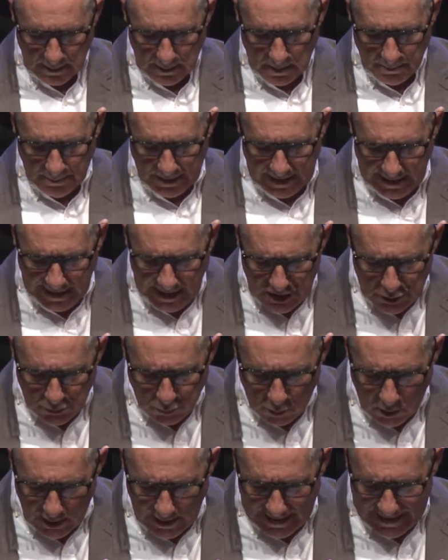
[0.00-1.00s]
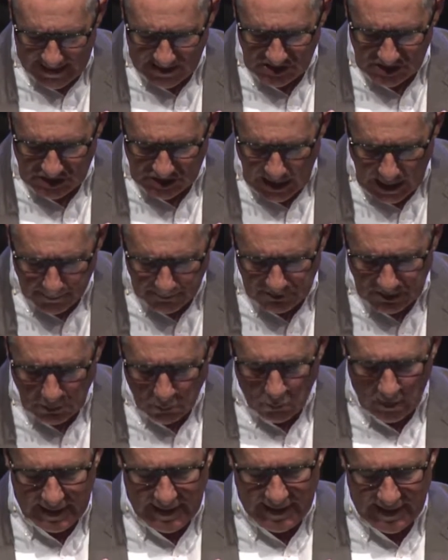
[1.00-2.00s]
But each one is tempted
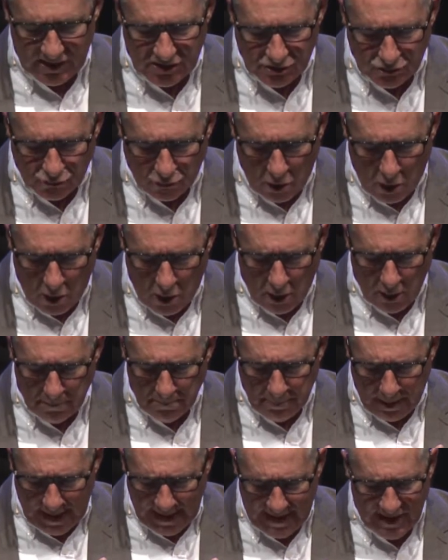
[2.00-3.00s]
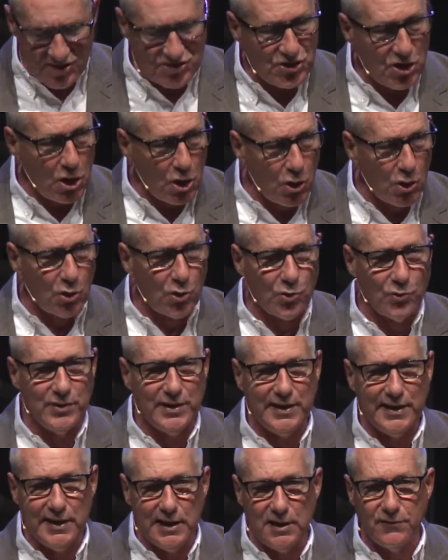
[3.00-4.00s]
when he is drawn by his own
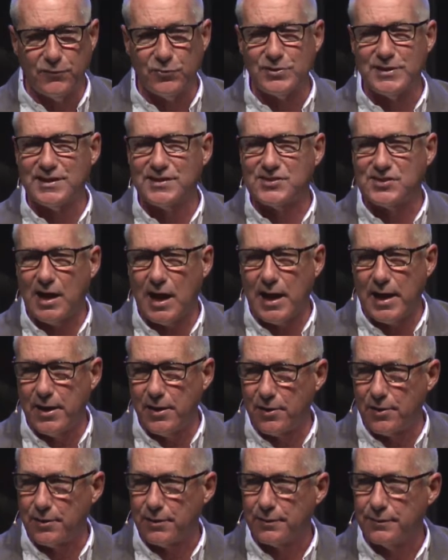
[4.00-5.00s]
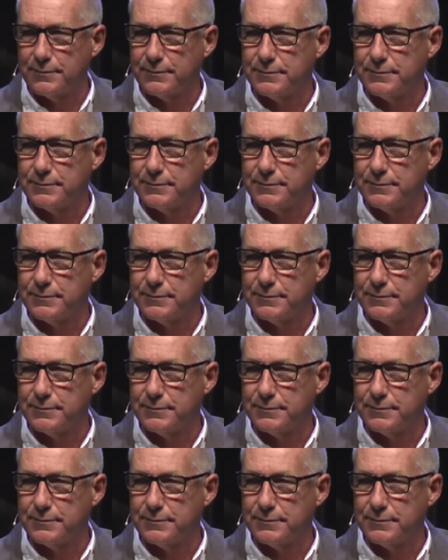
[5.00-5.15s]
evil desire.